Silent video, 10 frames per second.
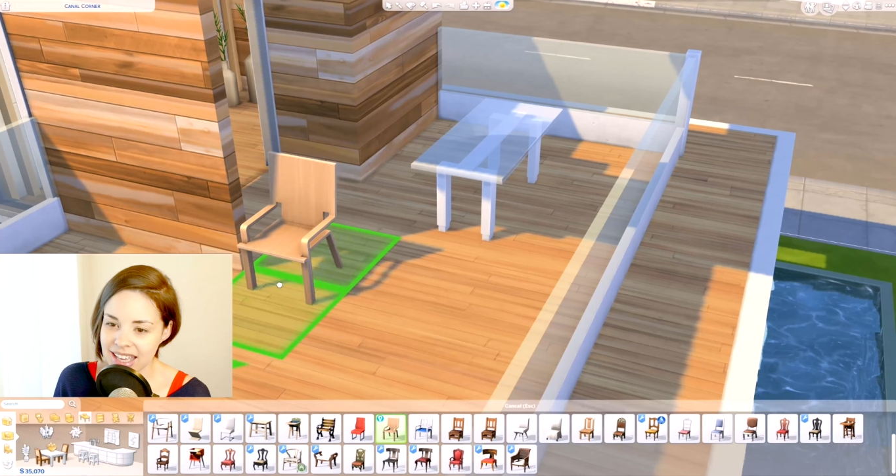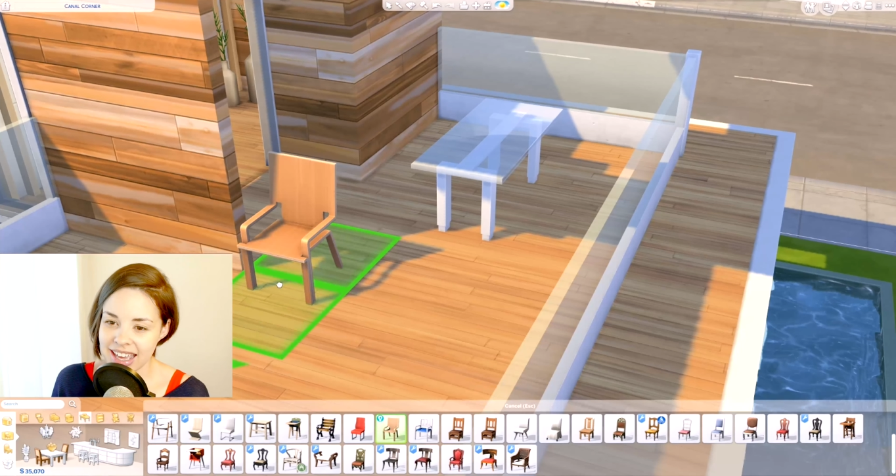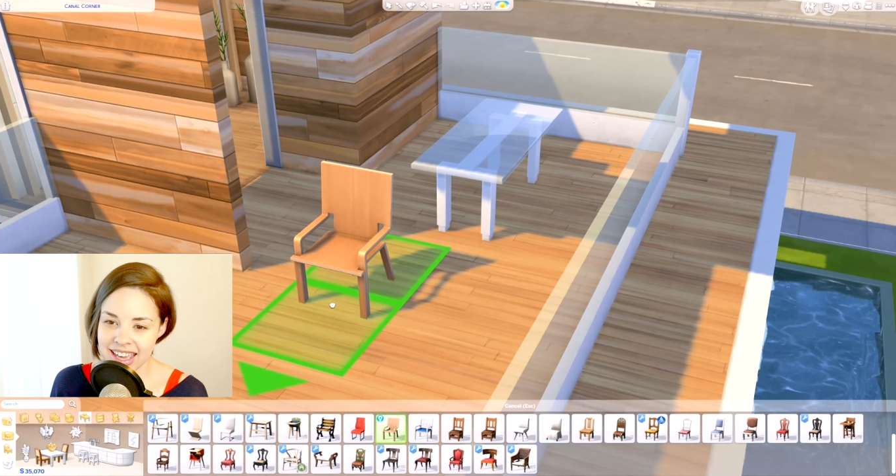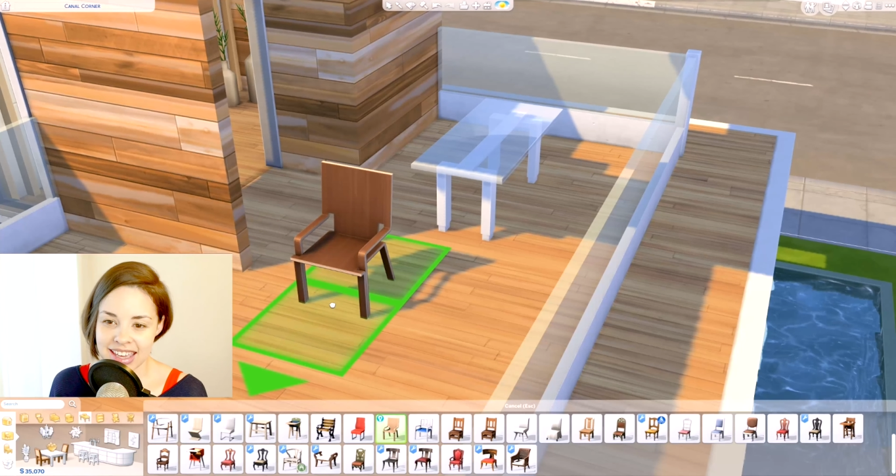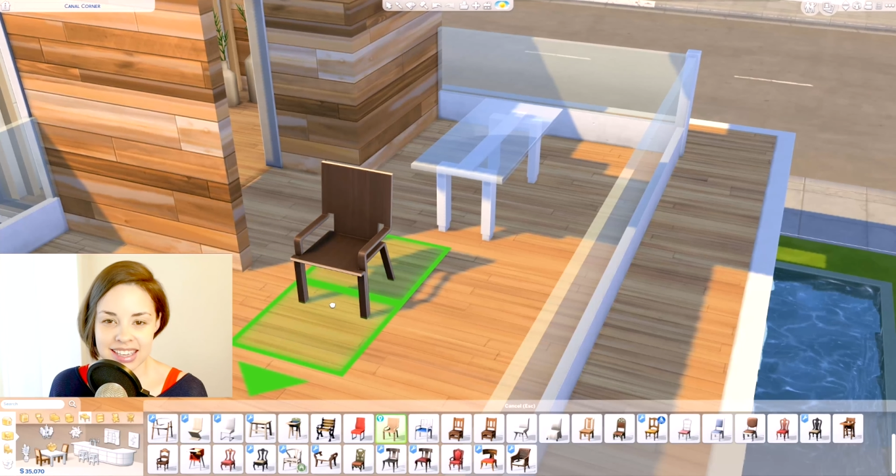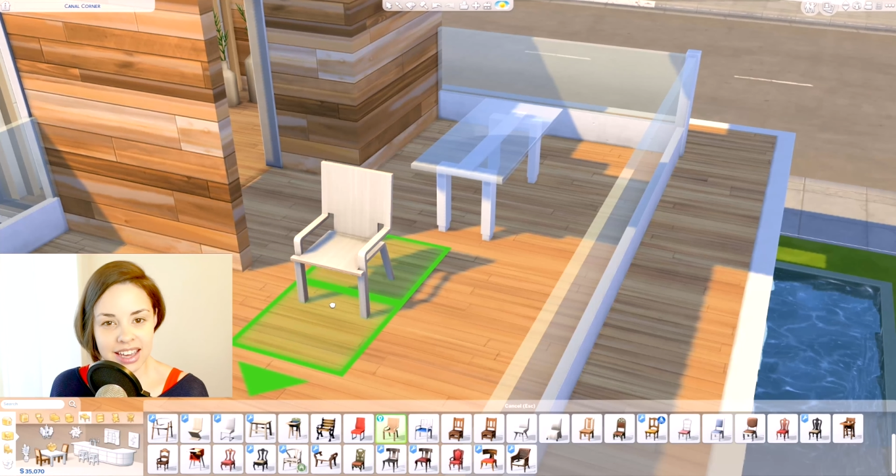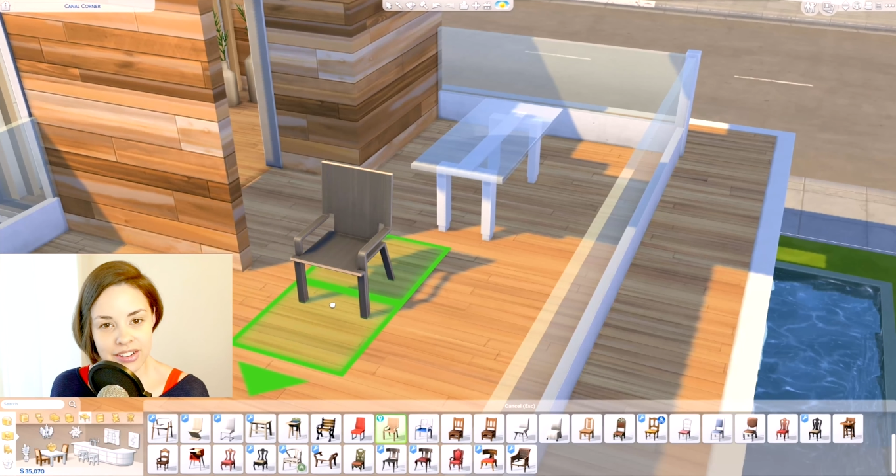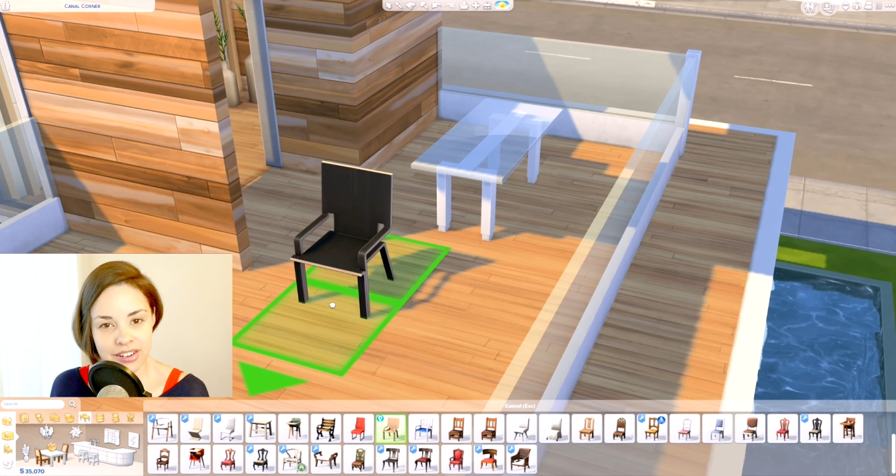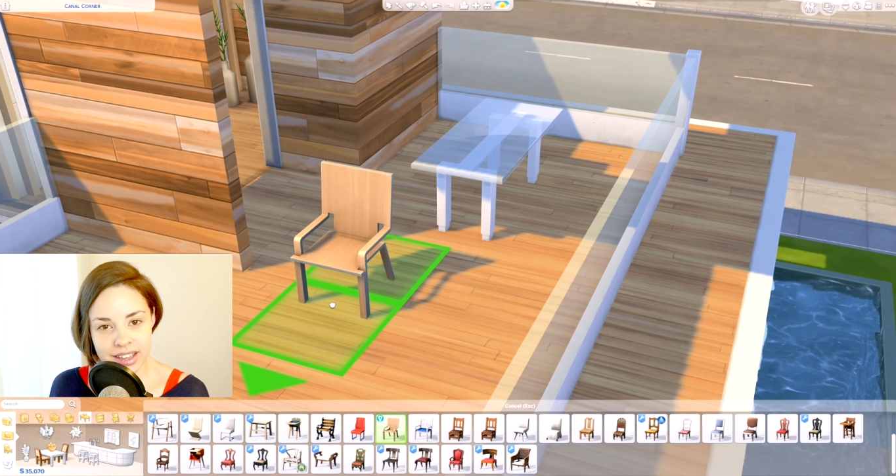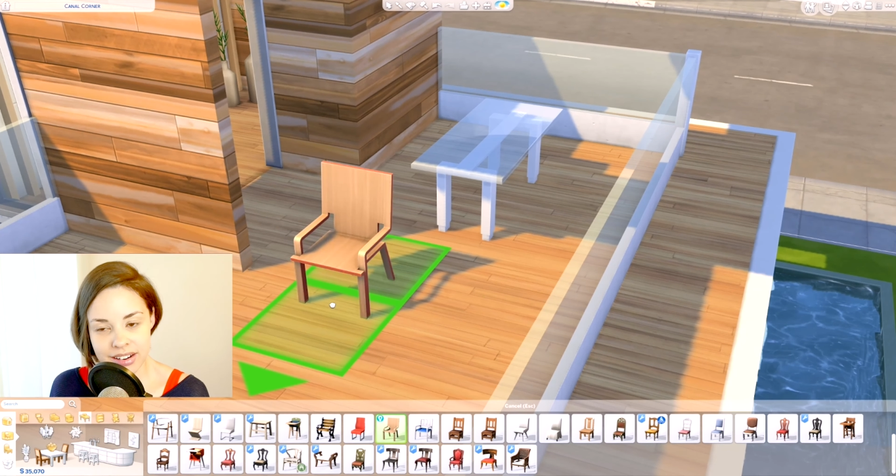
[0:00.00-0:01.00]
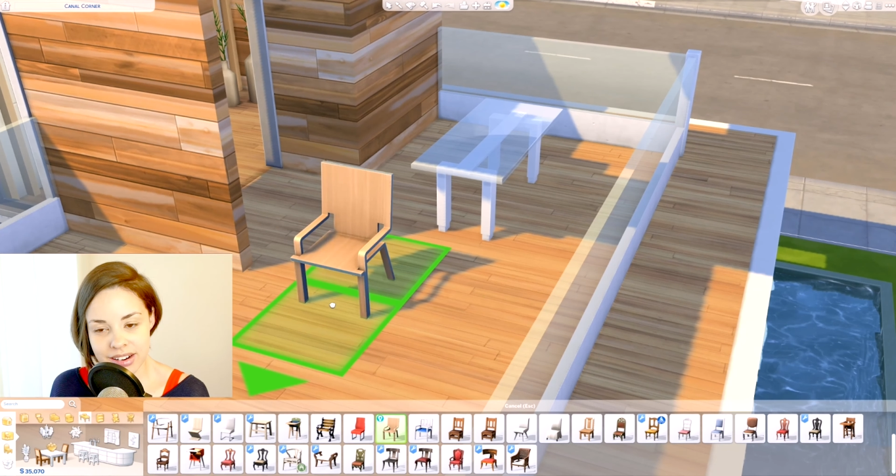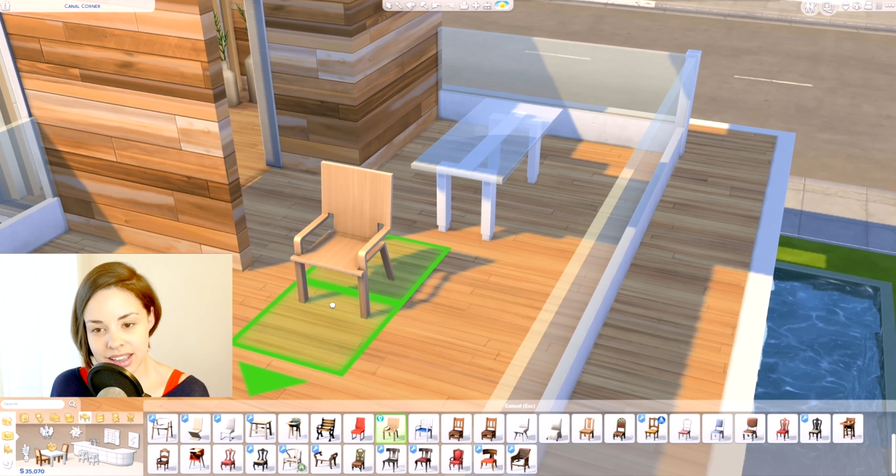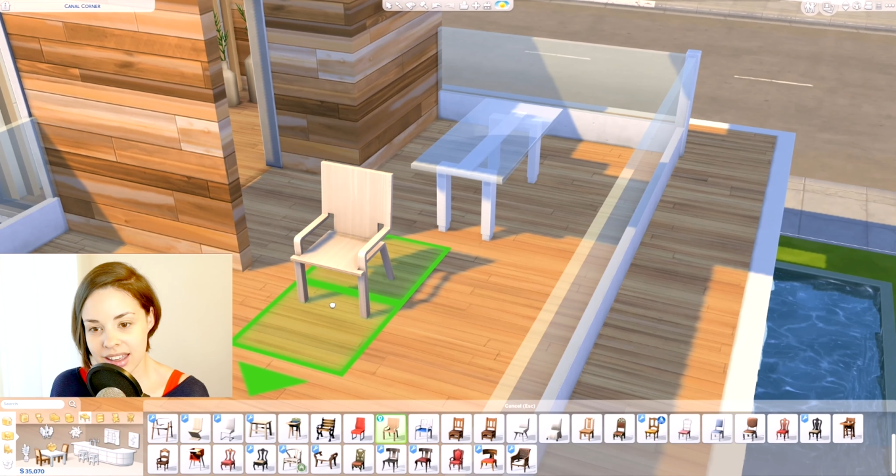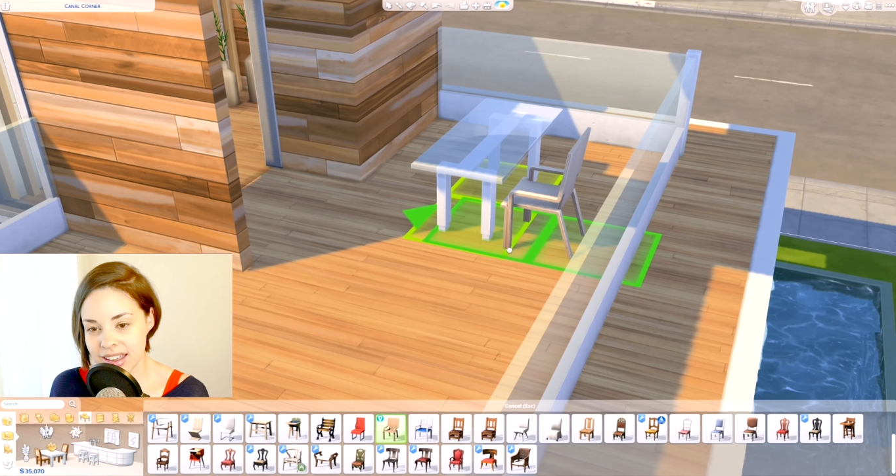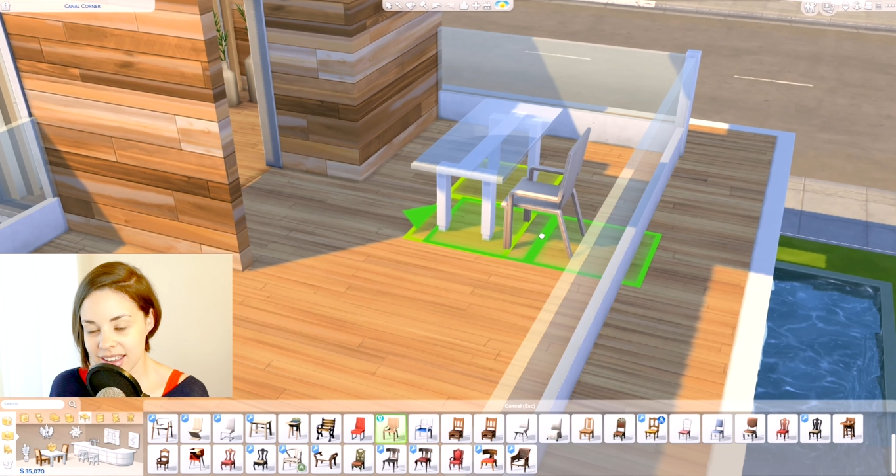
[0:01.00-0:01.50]
hangout
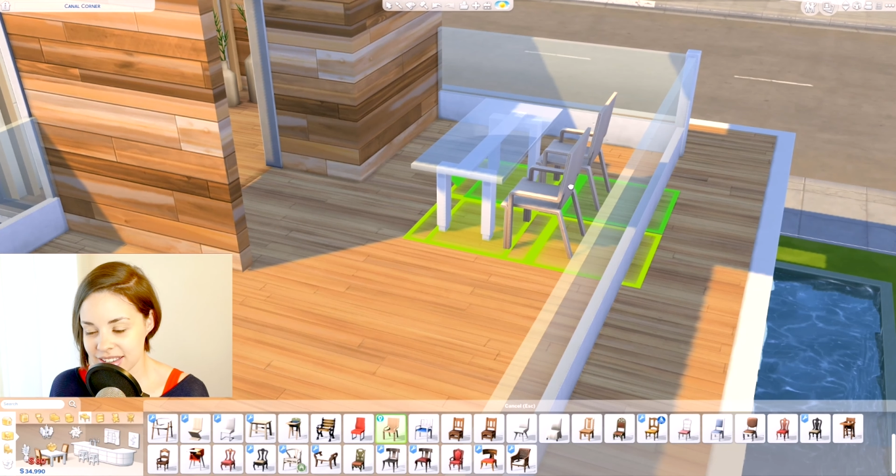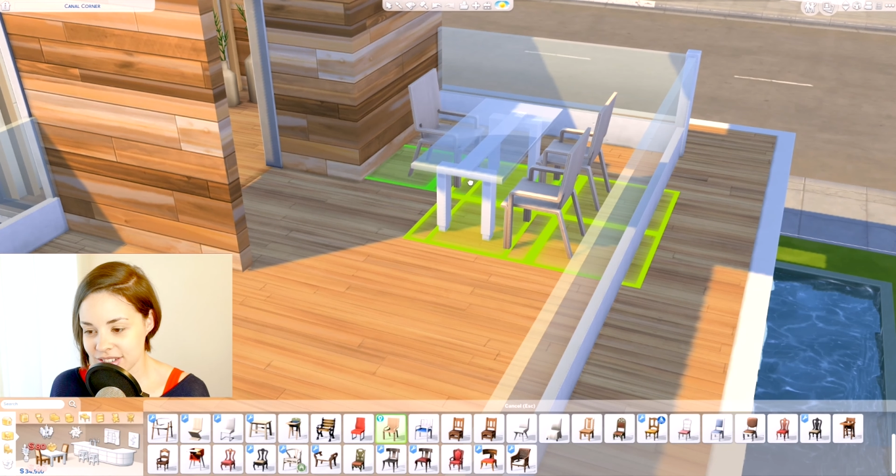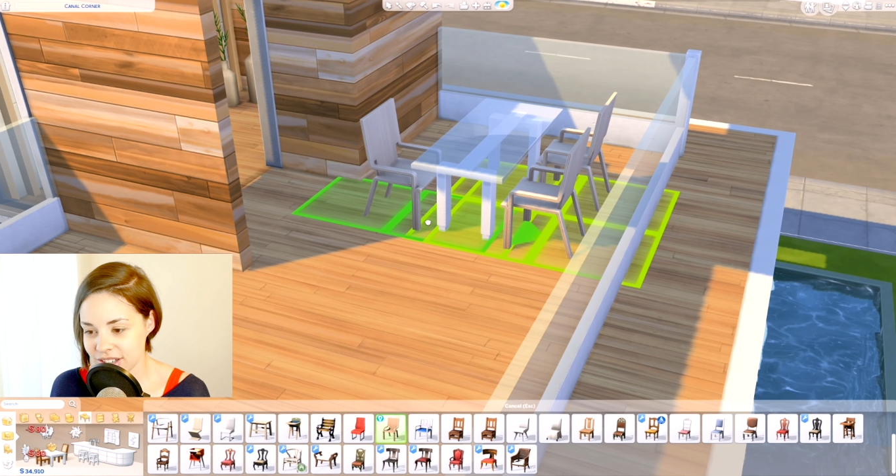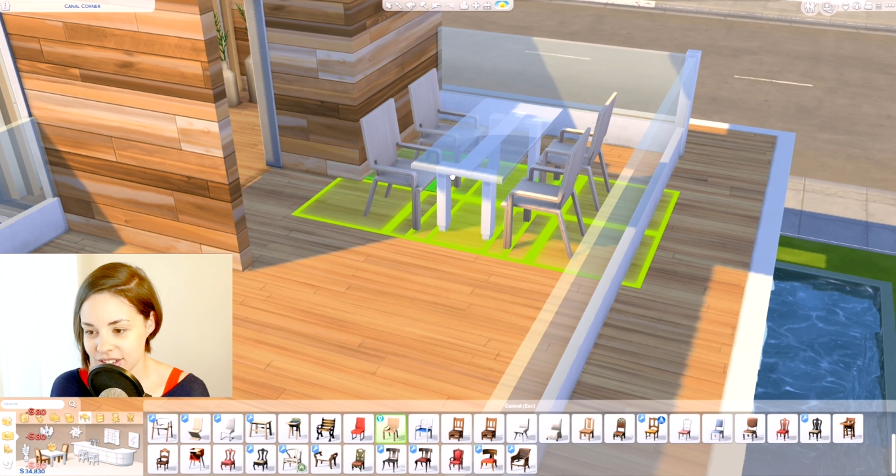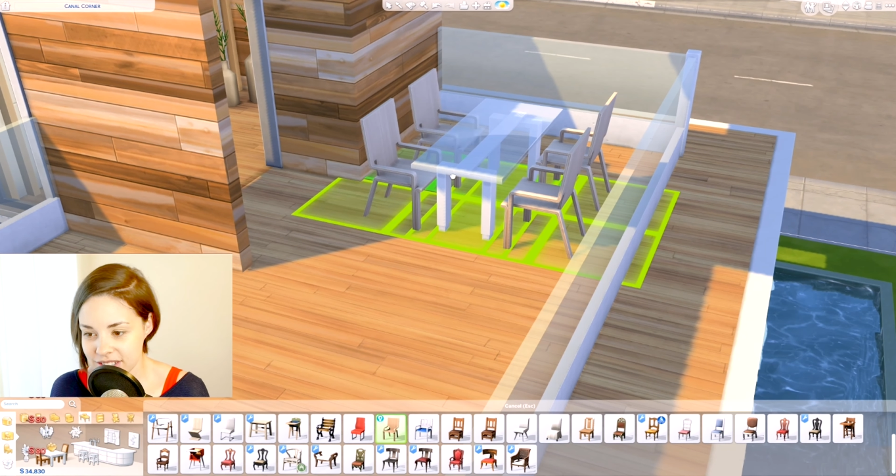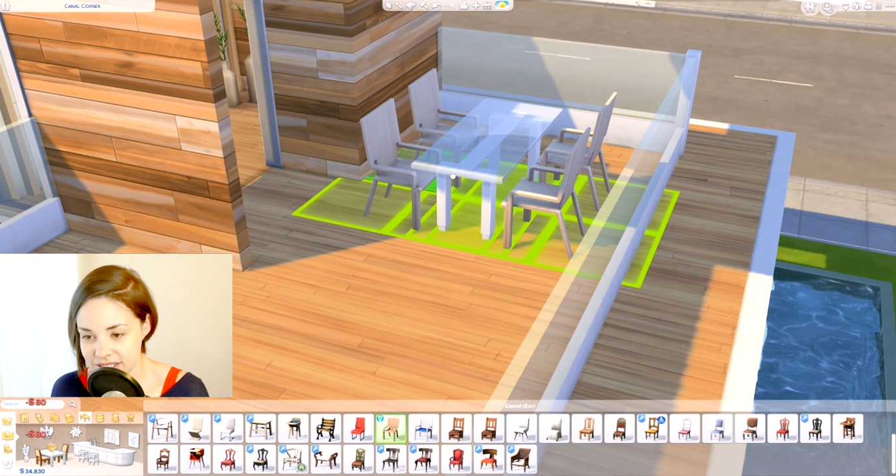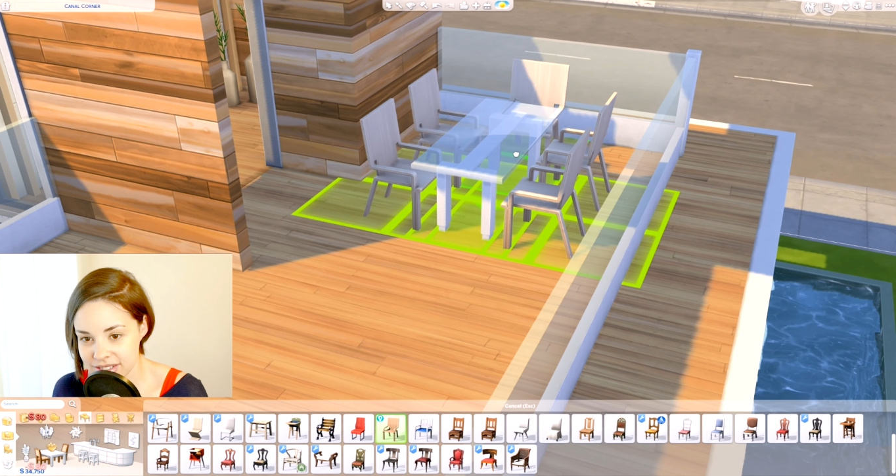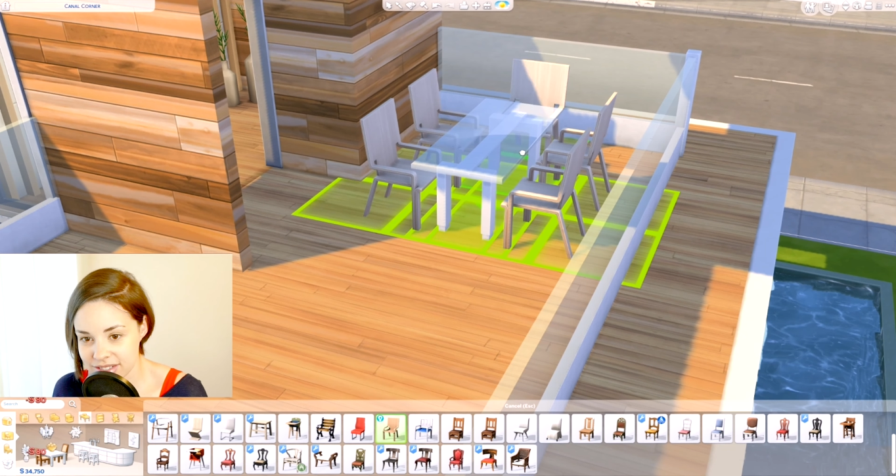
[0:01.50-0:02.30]
area, and you can also